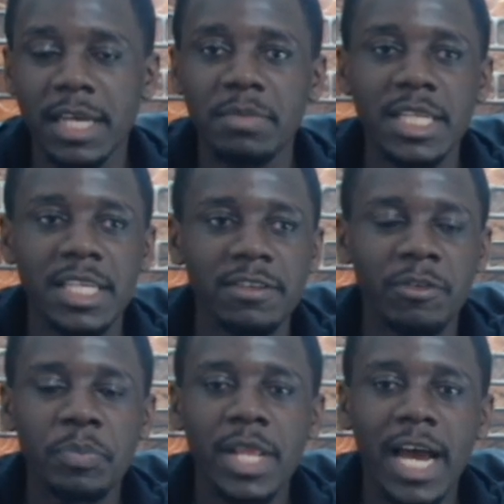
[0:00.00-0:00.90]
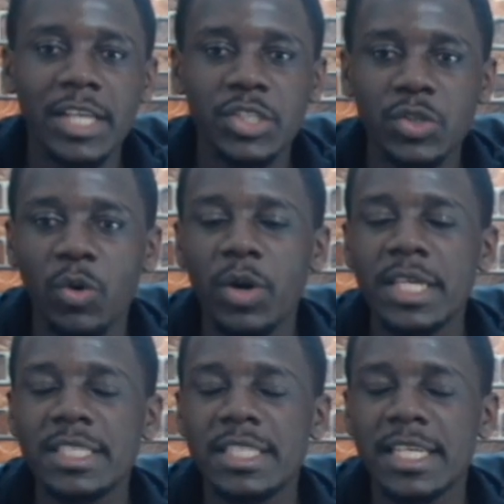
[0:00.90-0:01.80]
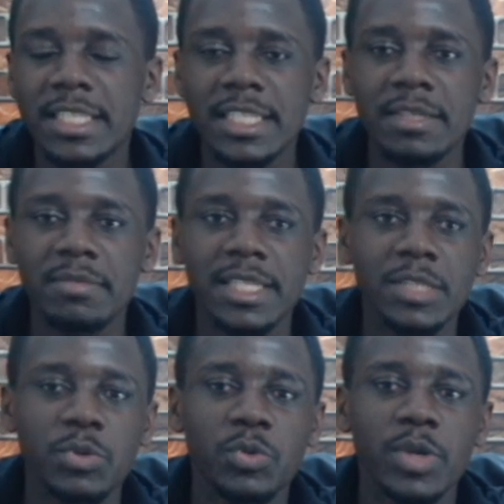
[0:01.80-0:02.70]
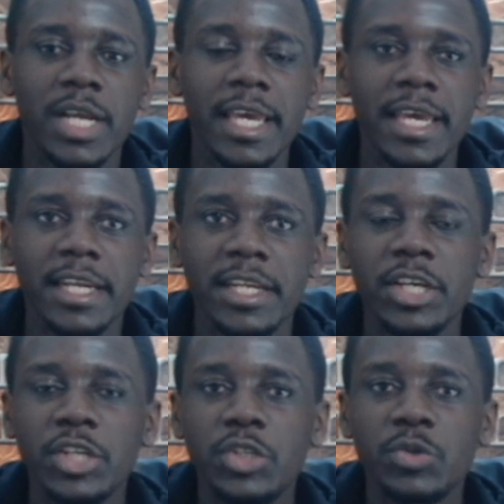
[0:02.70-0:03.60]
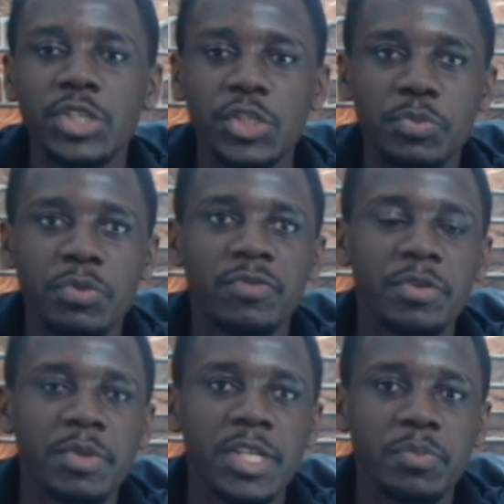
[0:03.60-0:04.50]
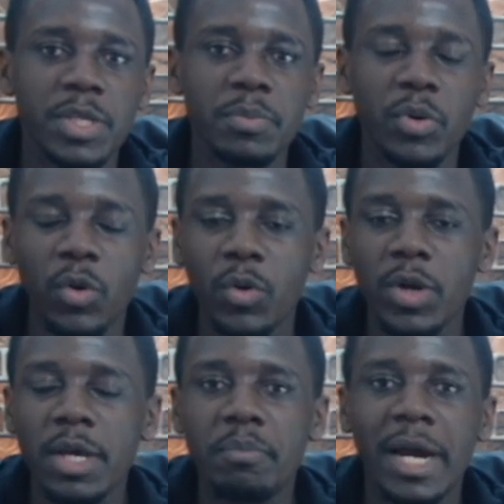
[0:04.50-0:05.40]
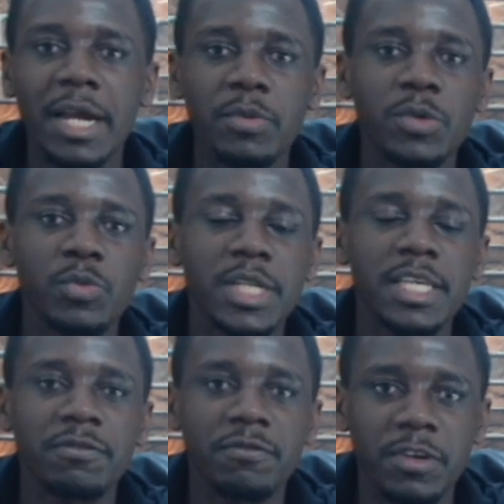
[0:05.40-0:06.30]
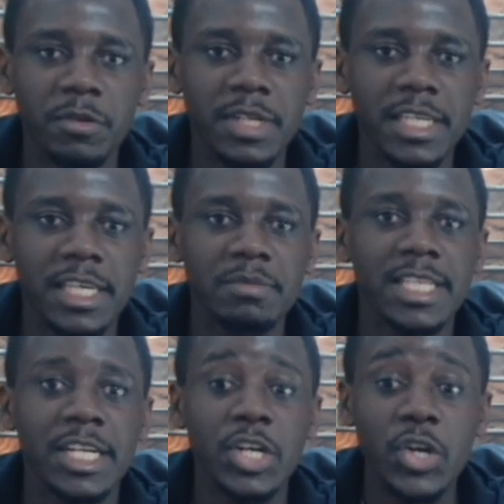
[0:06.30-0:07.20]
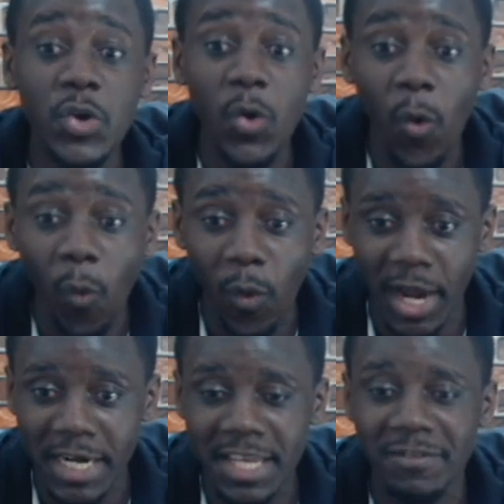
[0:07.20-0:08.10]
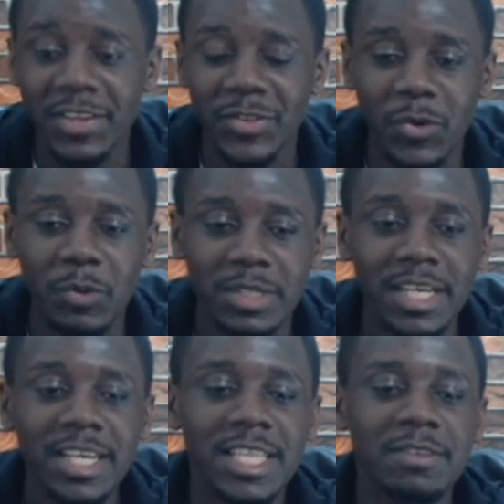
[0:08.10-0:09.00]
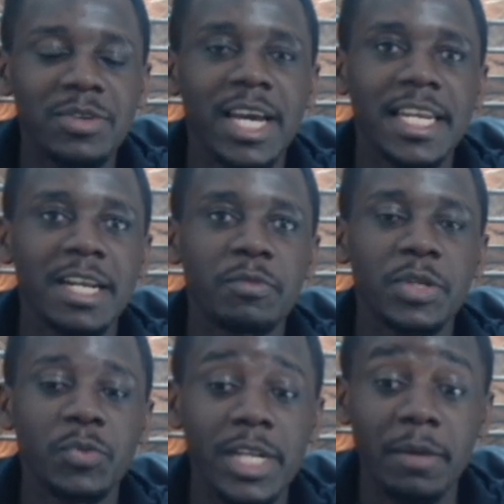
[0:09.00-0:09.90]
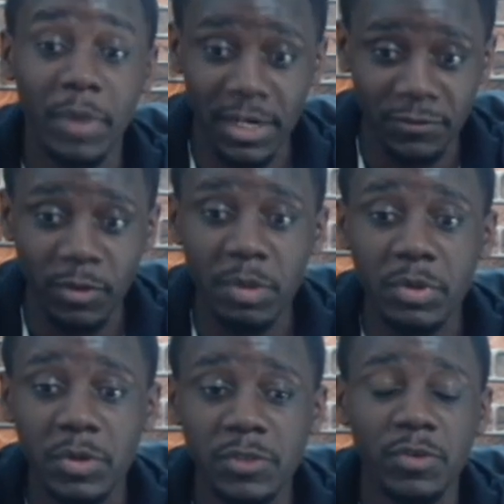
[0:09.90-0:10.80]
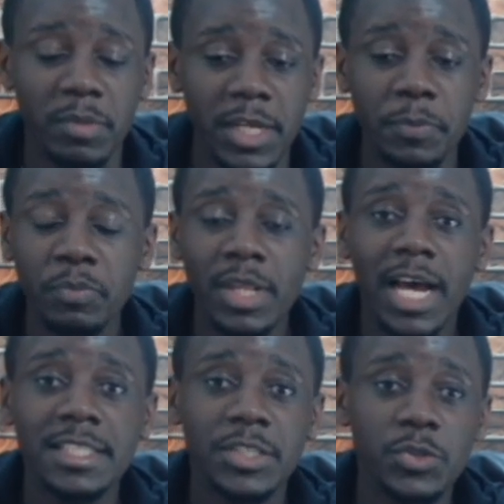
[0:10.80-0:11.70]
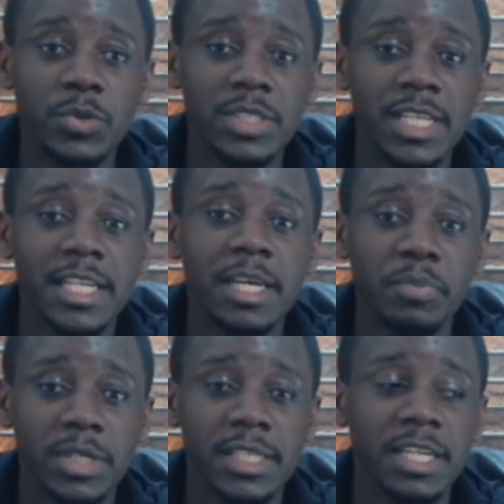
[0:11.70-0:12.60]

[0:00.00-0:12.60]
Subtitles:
I believe Arsenal is a team that has really gone ahead to disprove very many people by really winning very many games that no one even thought they would go ahead and really win, apart from me, because for me, as the season started, I predicted that